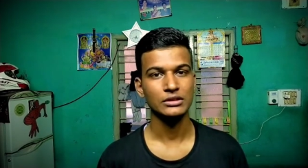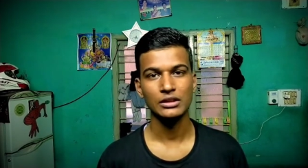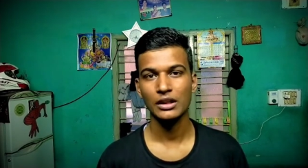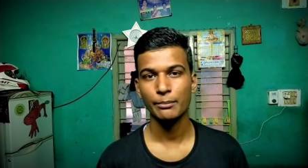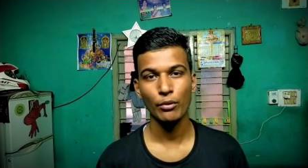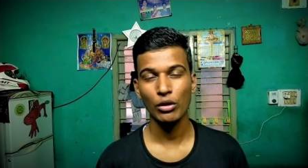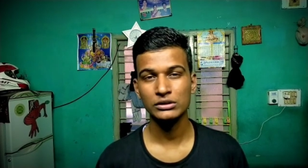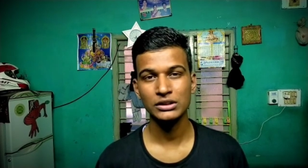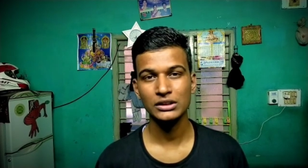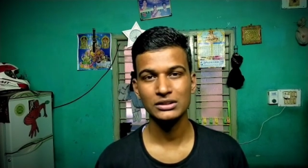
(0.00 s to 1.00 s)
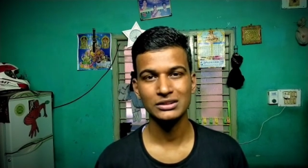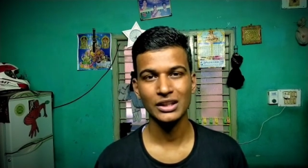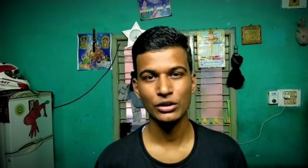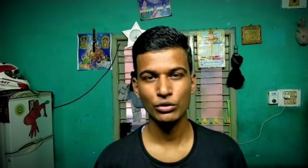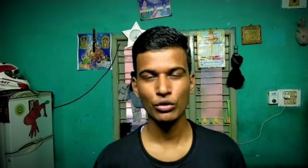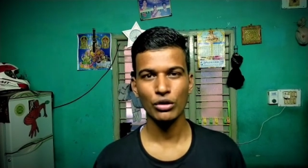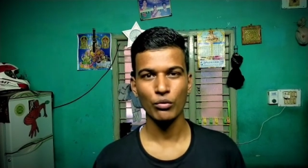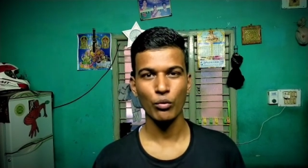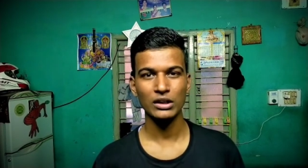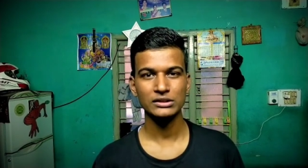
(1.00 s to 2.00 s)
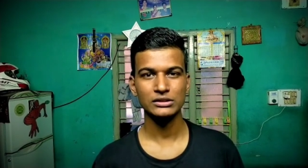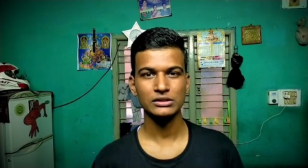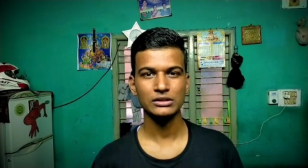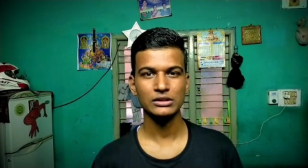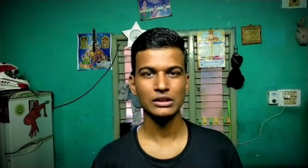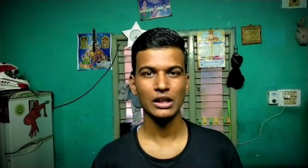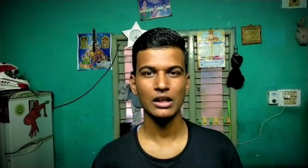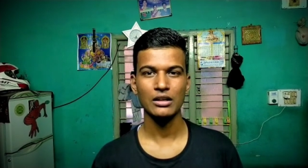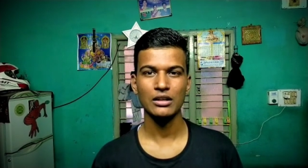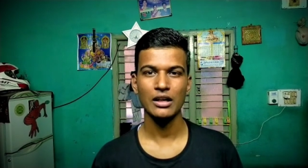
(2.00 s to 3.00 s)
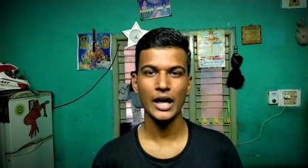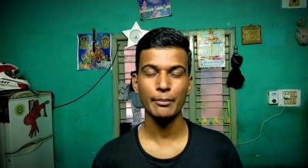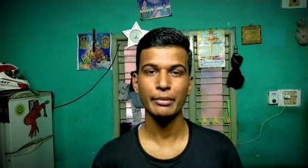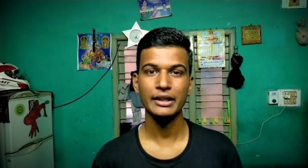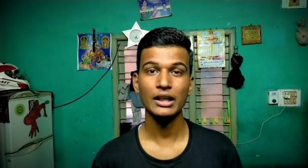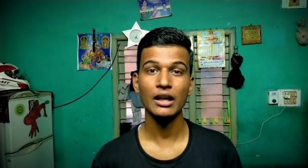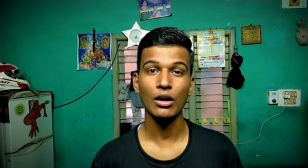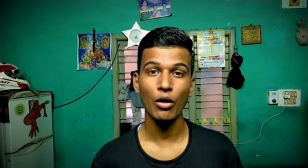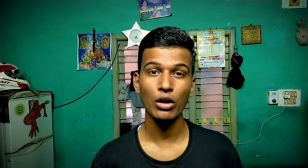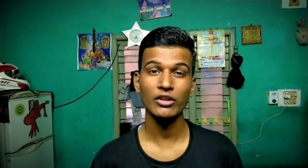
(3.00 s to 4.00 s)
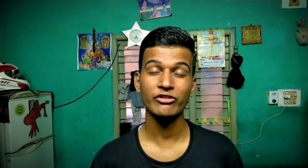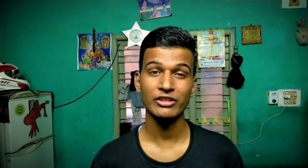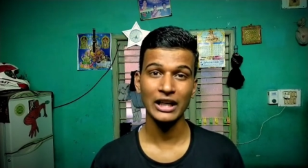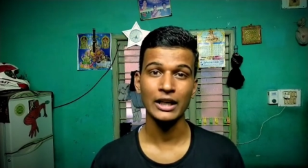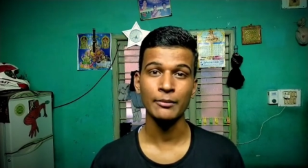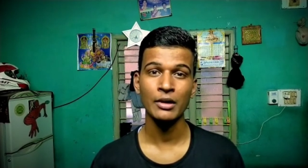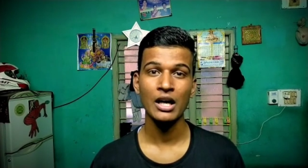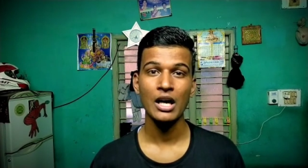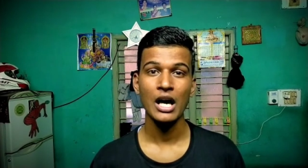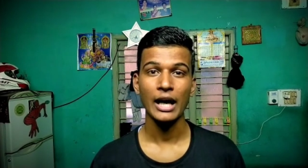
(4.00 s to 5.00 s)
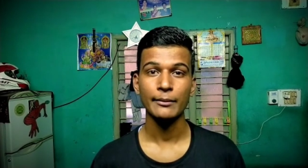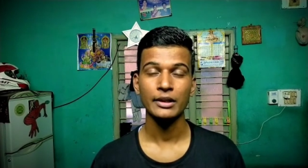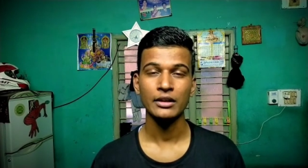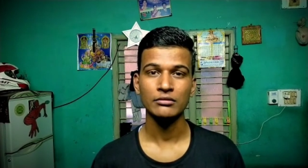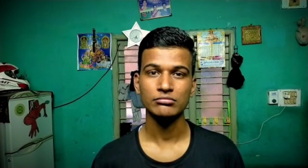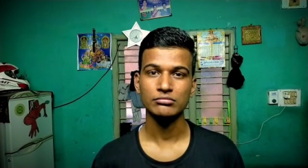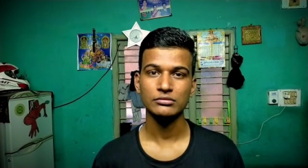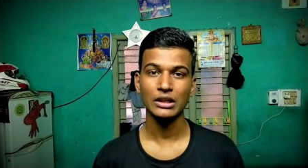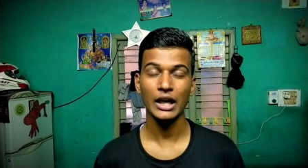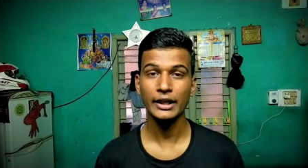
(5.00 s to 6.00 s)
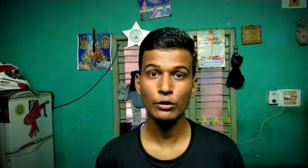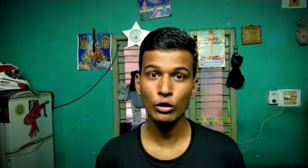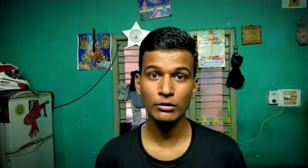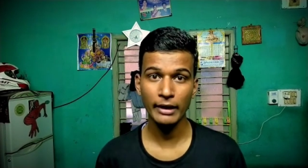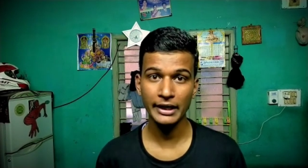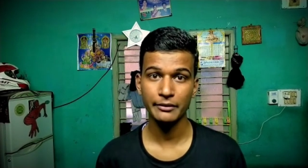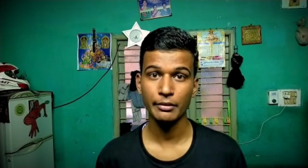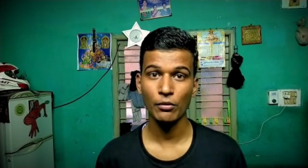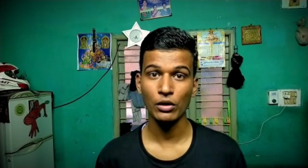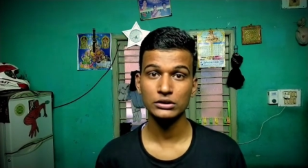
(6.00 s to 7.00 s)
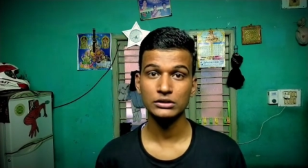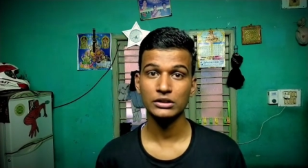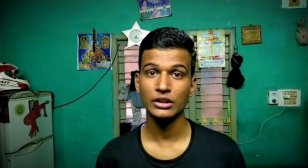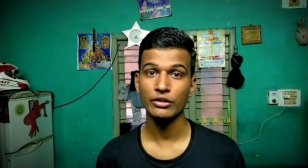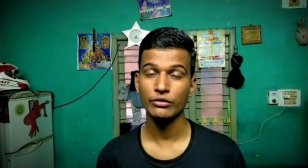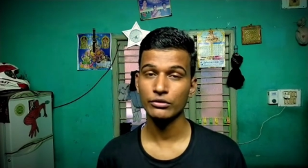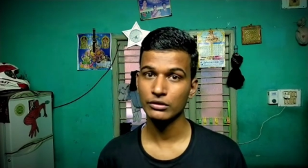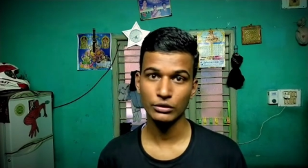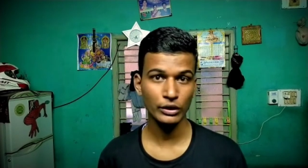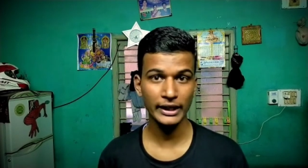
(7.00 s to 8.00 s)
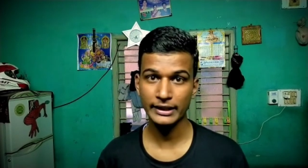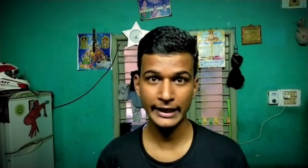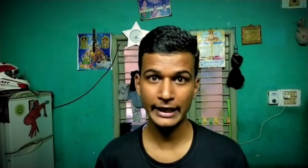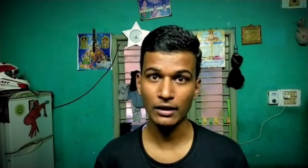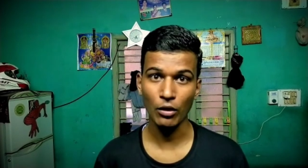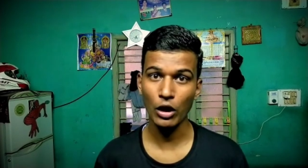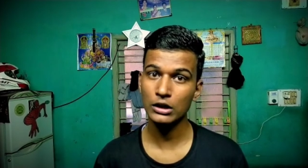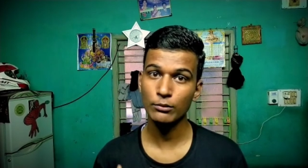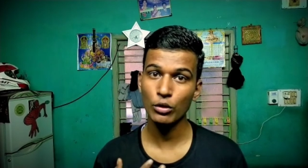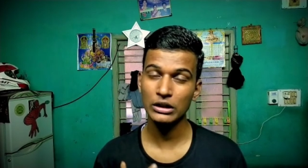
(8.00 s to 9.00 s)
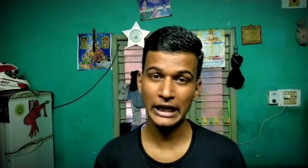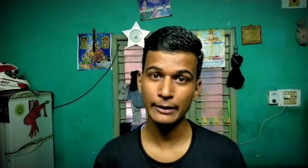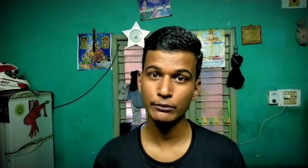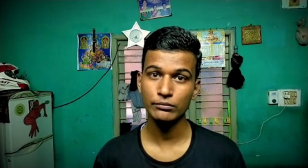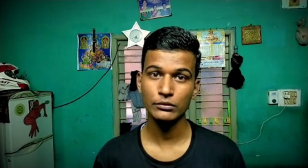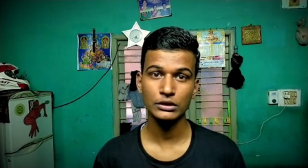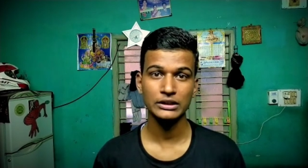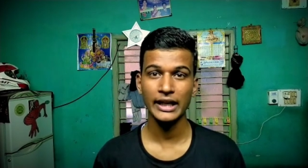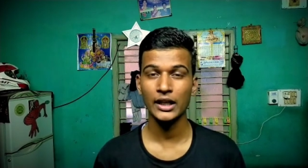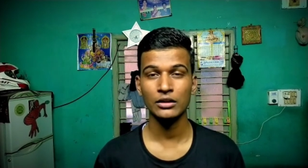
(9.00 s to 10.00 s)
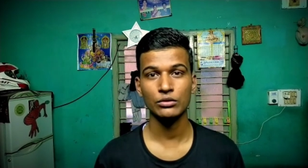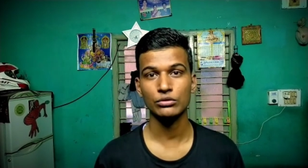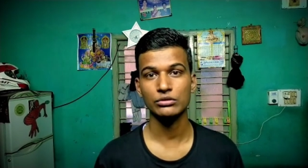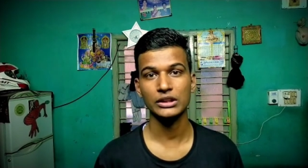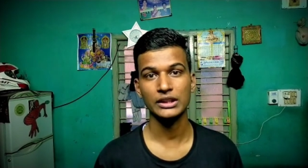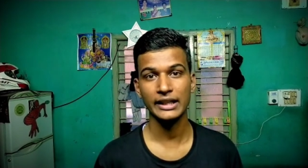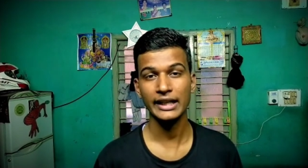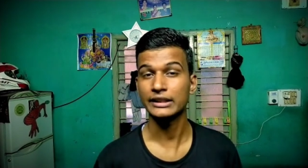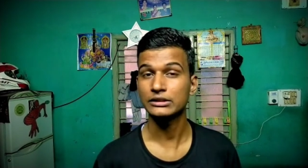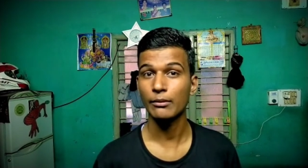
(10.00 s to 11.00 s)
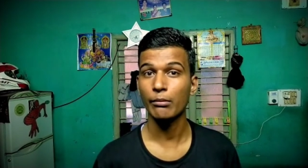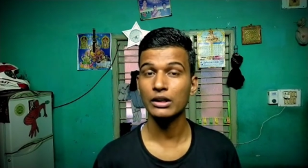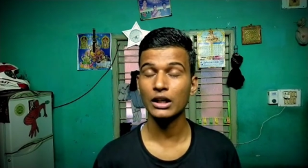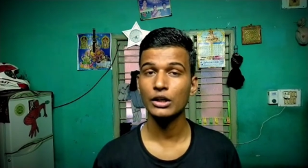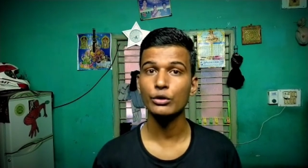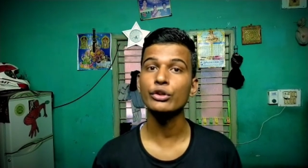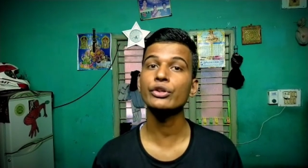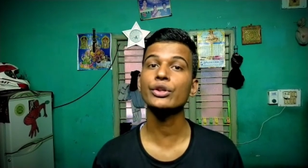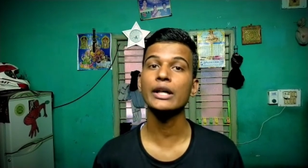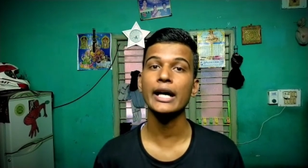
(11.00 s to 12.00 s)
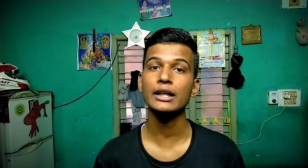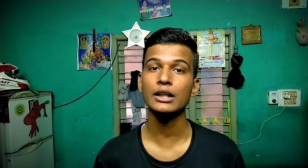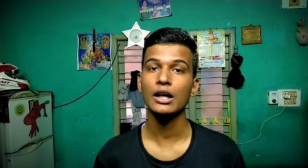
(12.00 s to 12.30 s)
the process they took was uh, a bit lot of time. I mean, I don't mind, because if you can take a lot more time than it takes, but you need to get